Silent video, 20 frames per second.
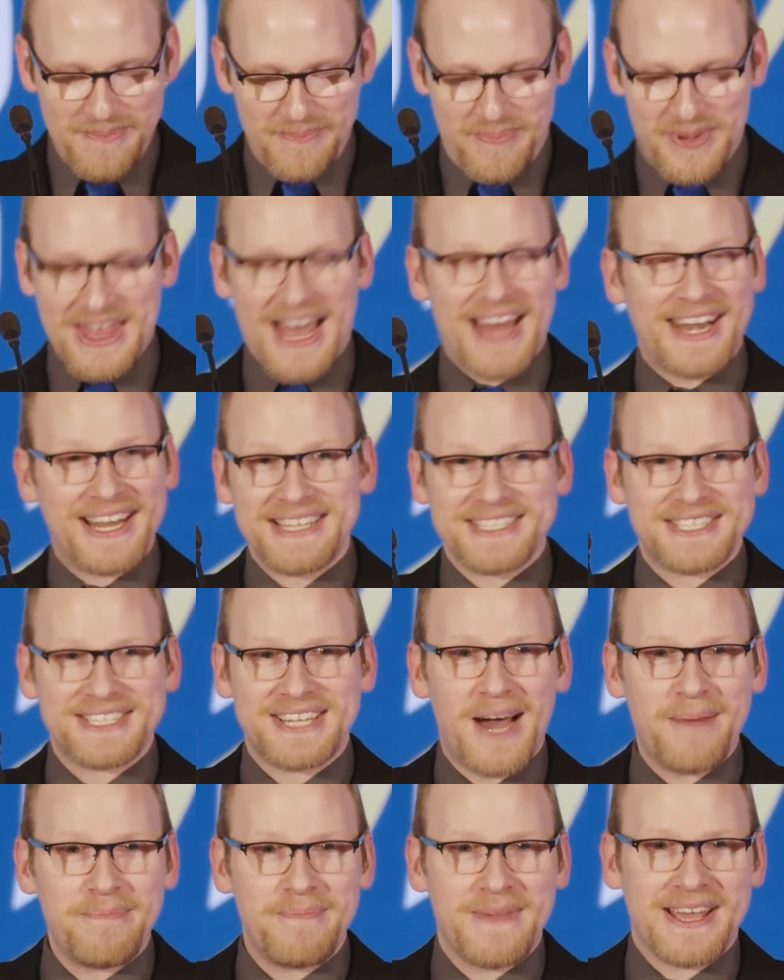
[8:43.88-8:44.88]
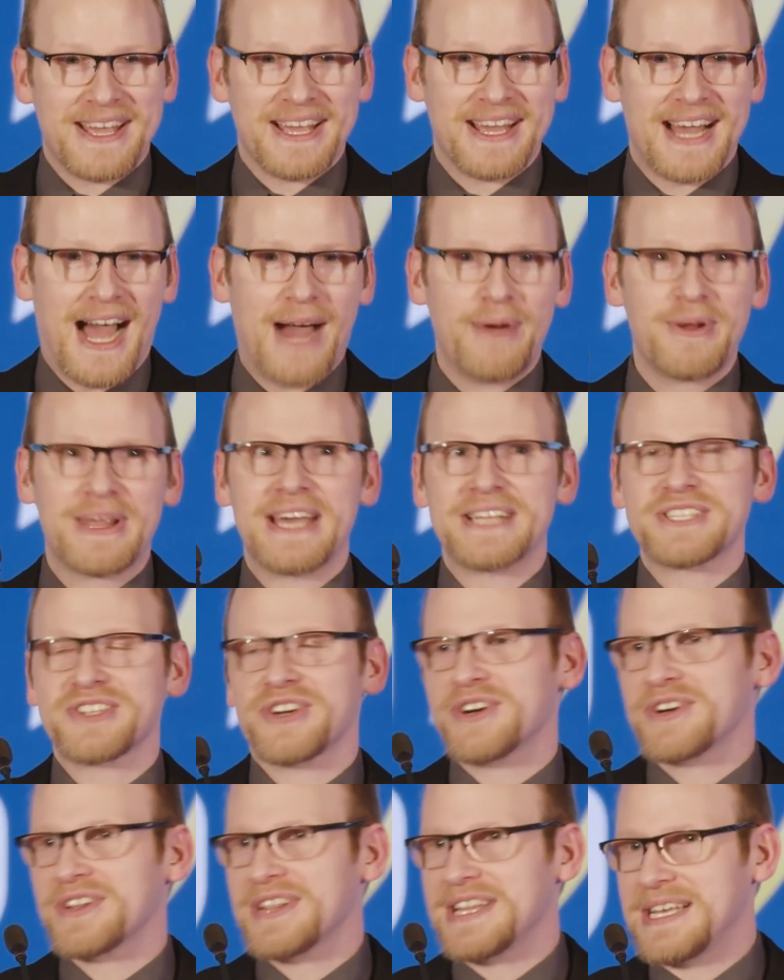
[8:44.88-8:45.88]
But that didn't stop me. I would get
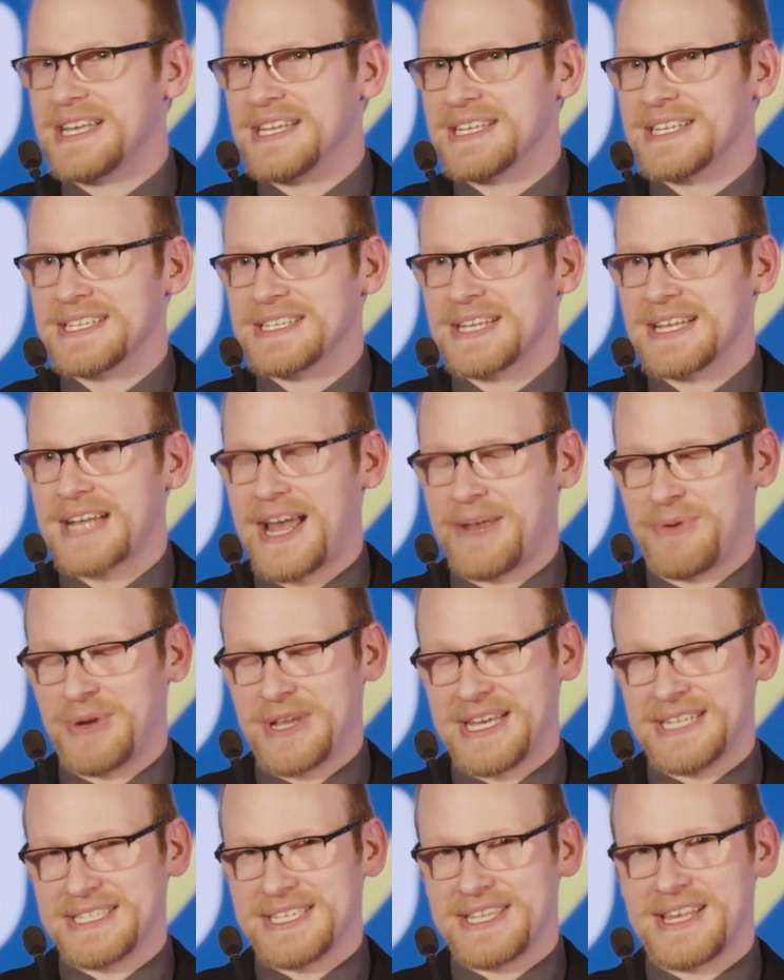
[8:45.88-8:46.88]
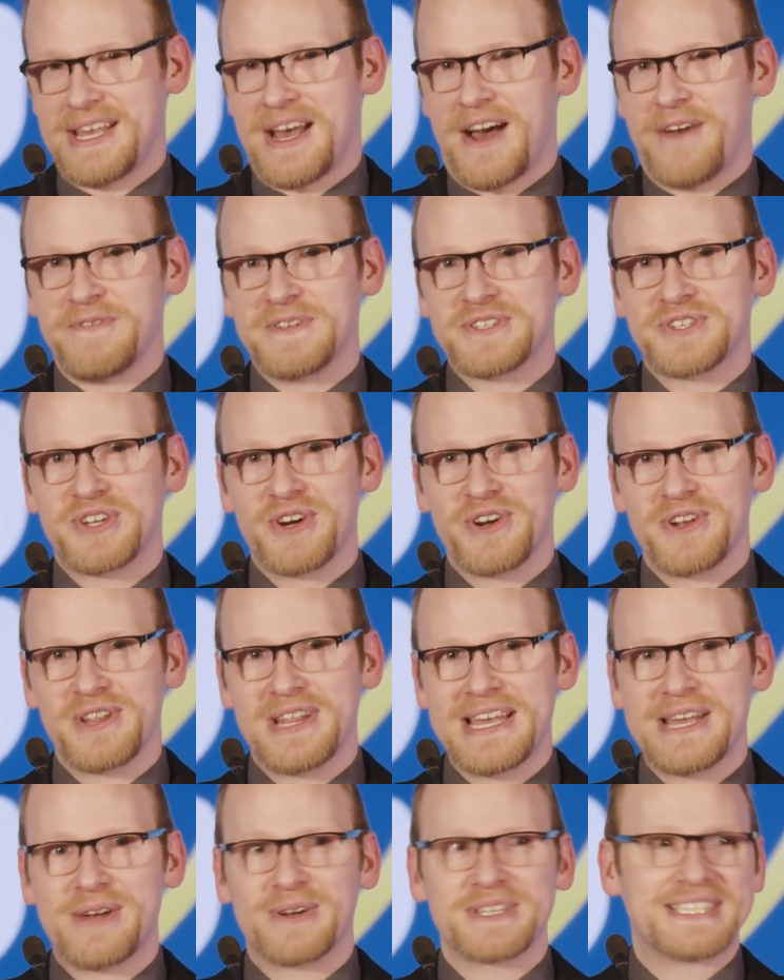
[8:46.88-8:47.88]
to the office
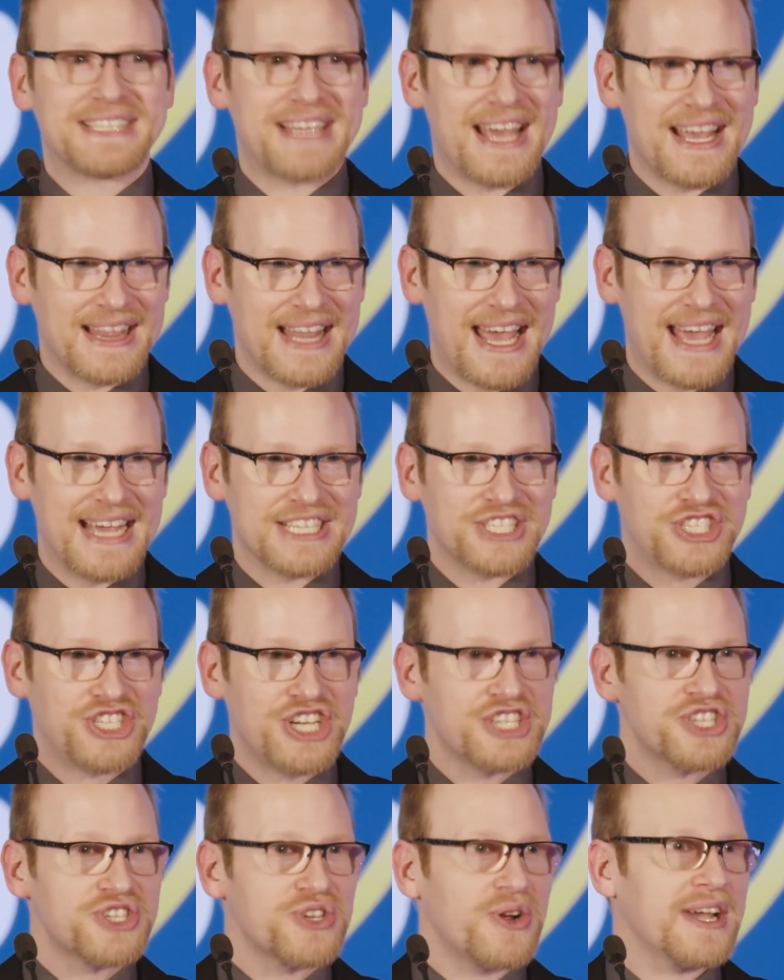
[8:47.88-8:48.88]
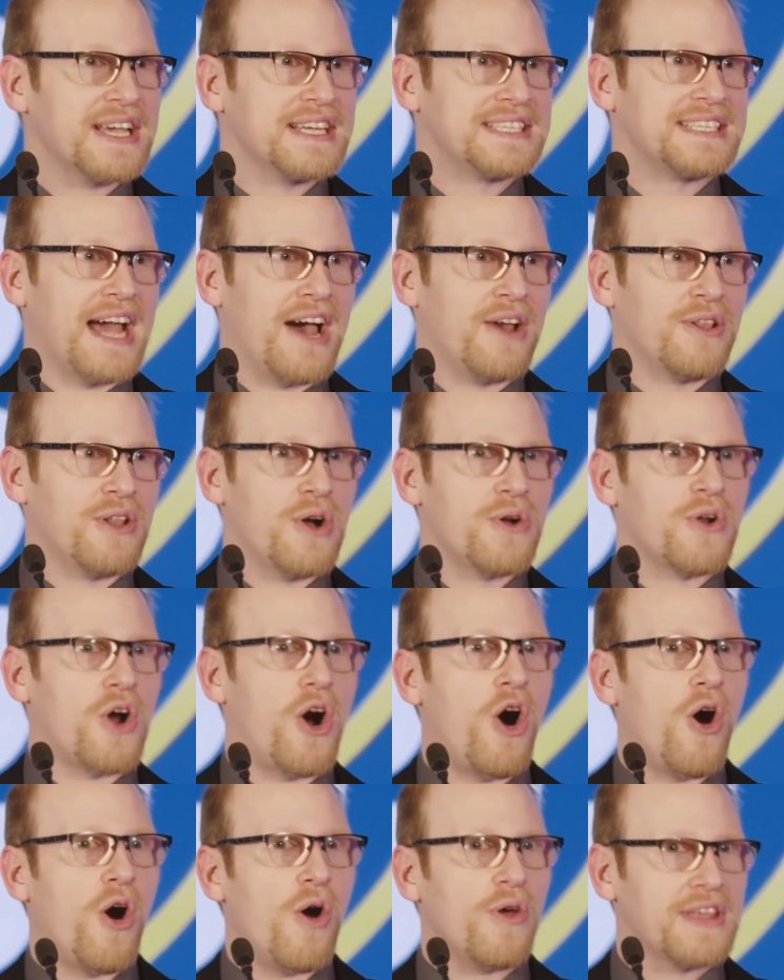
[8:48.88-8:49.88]
early or stay late just so I could download
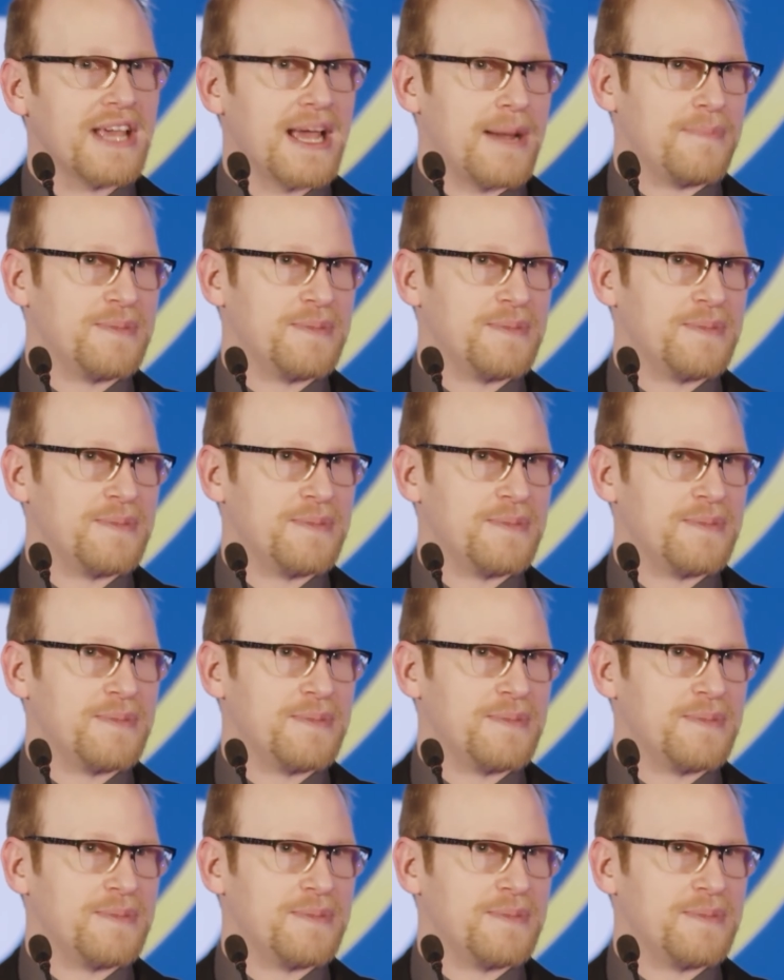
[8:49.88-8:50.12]
all the